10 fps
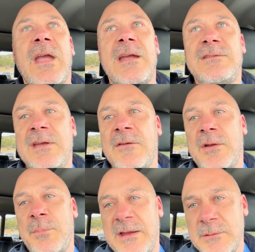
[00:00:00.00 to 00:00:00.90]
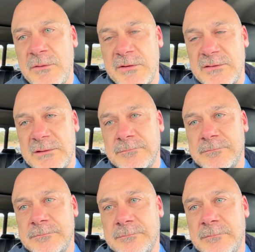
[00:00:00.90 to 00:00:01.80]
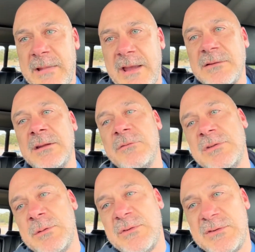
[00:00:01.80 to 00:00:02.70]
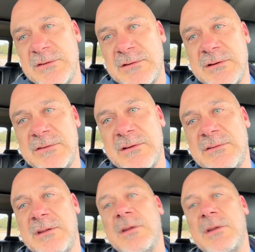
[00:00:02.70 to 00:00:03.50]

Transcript: ATF had paid them a visit, hand-delivered them a cease and desist,